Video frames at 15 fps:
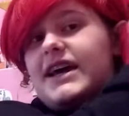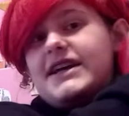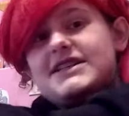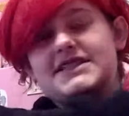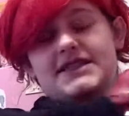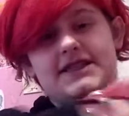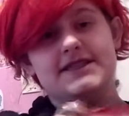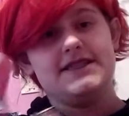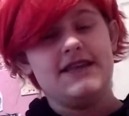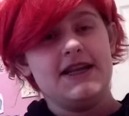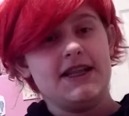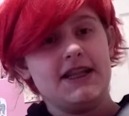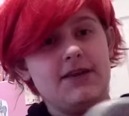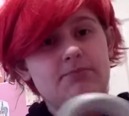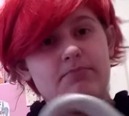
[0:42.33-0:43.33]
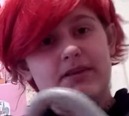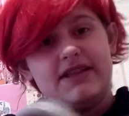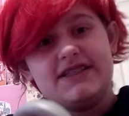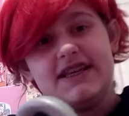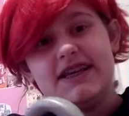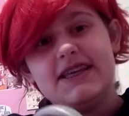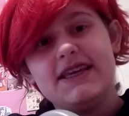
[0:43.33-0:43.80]
I accidentally
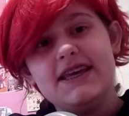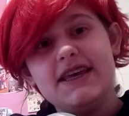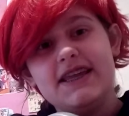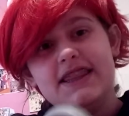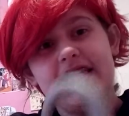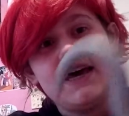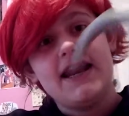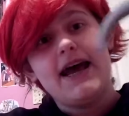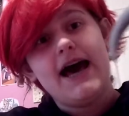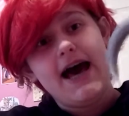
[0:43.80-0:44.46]
bit a kid that